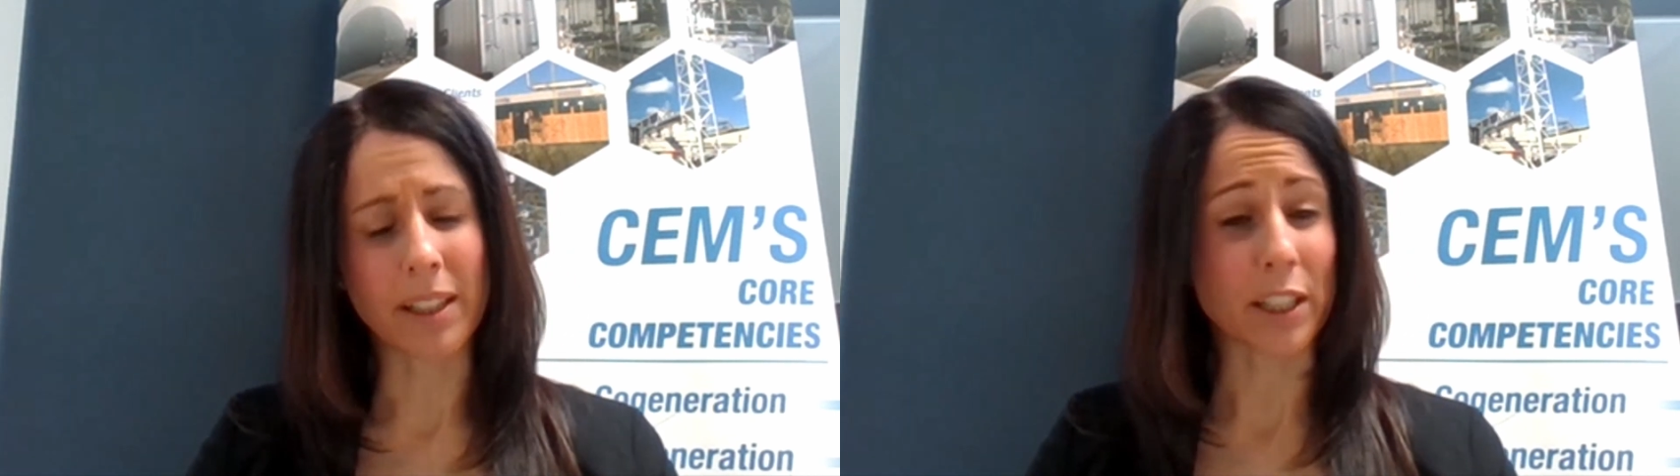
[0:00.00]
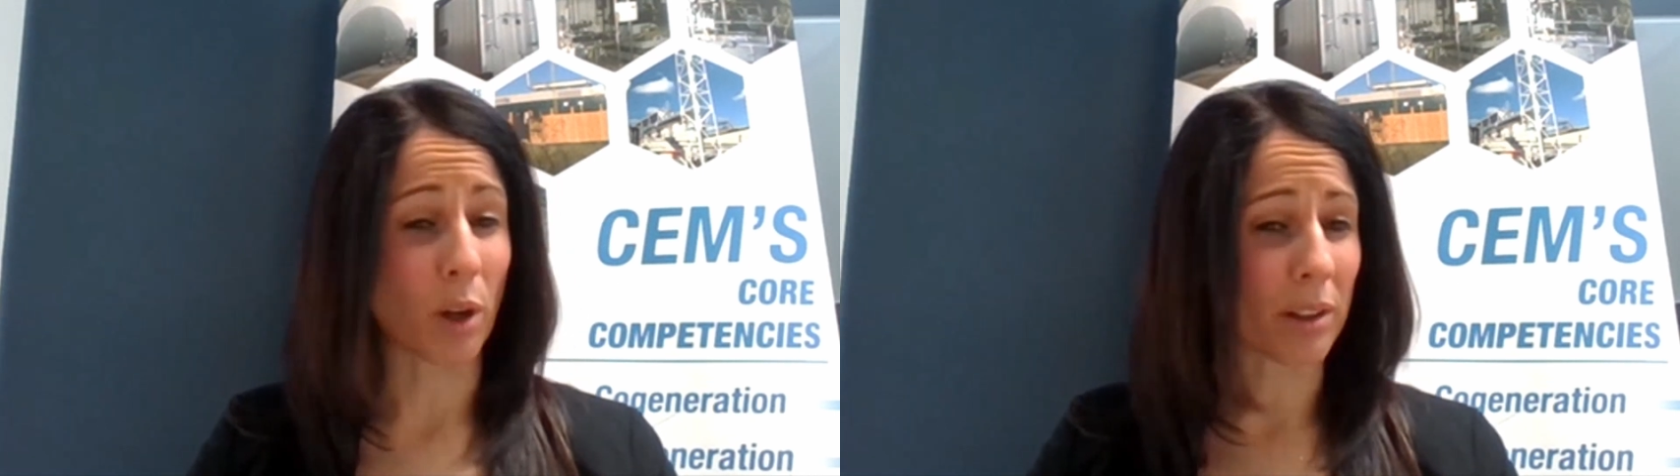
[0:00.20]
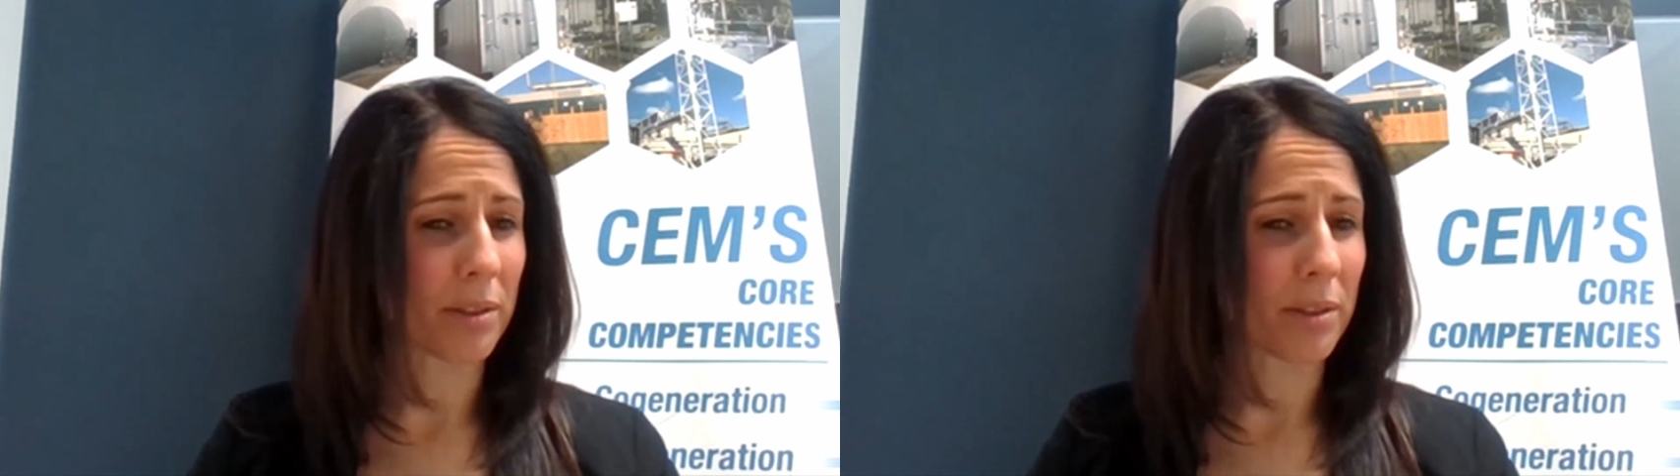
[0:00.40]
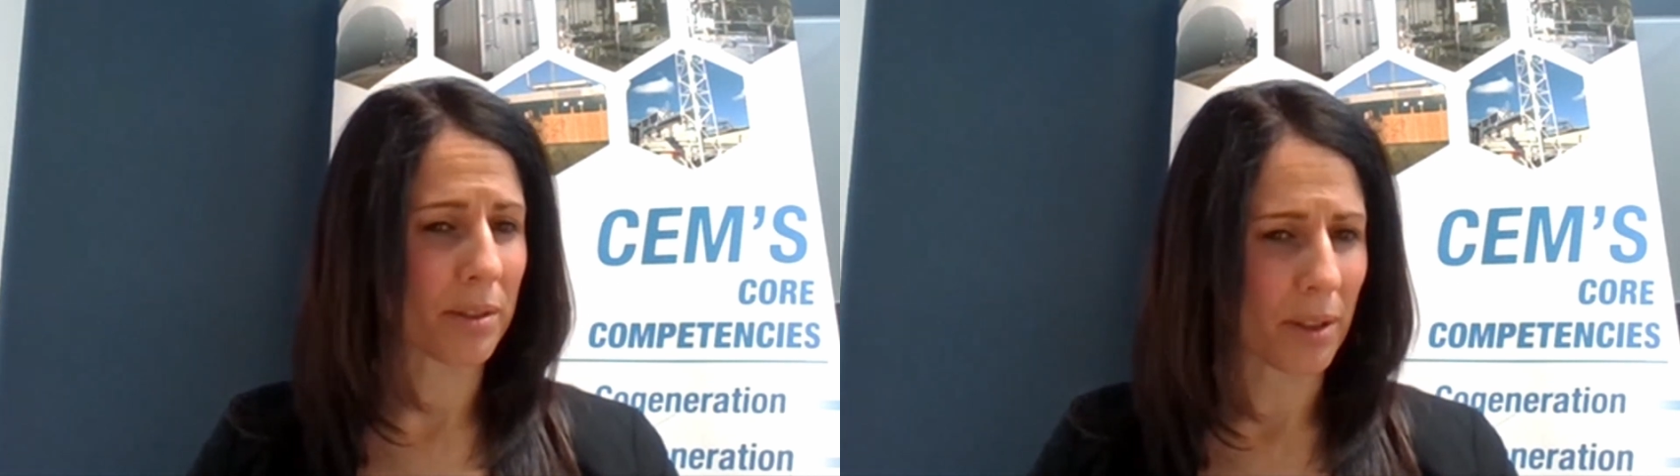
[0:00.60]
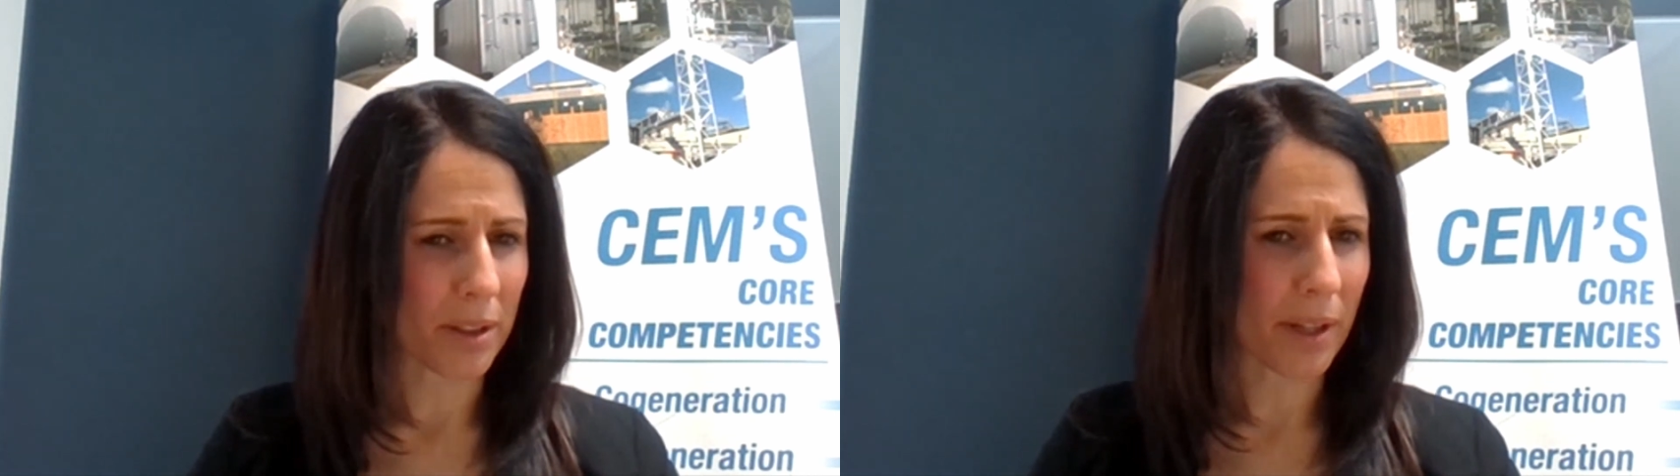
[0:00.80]

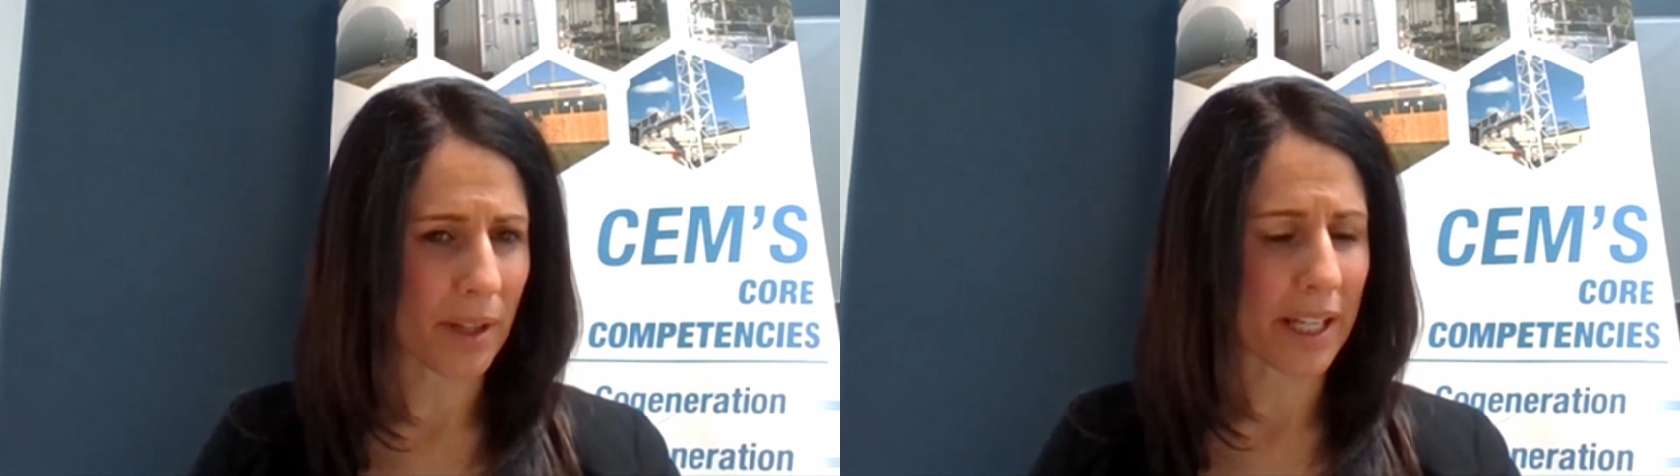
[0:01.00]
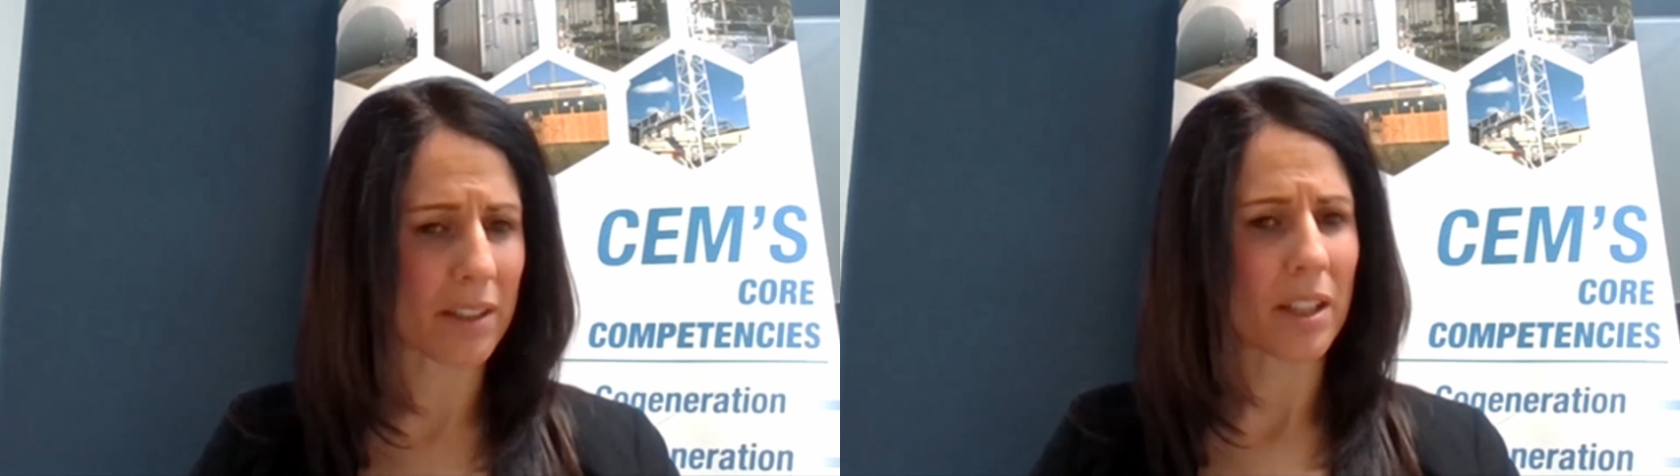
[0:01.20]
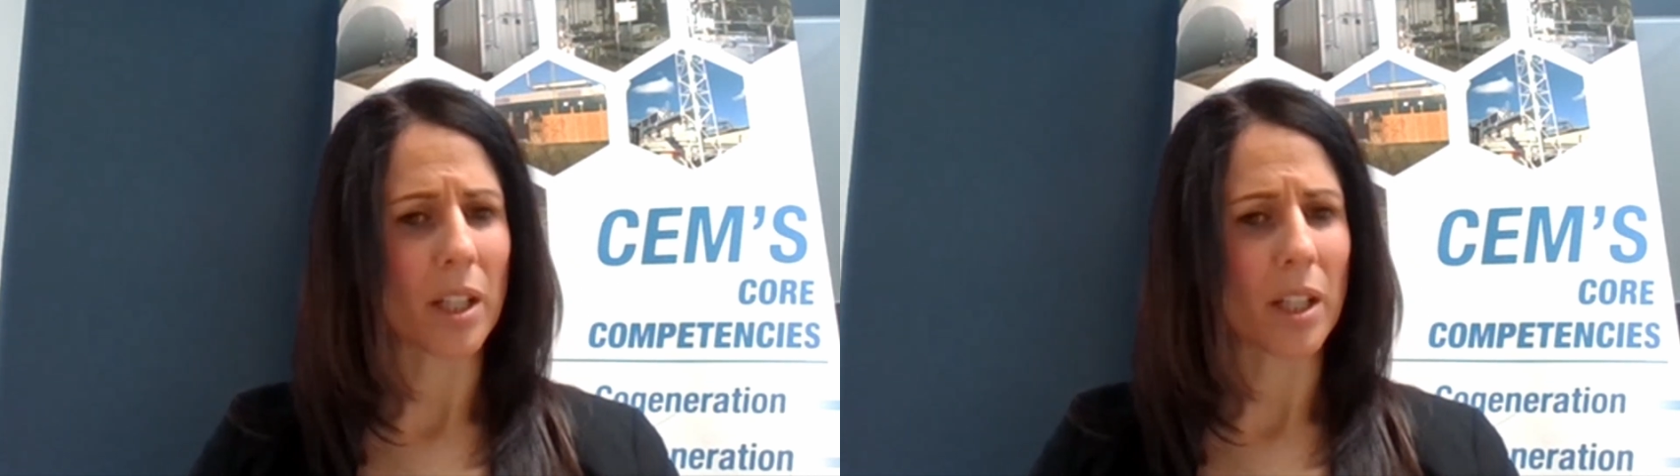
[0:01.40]
electrolysis on a site,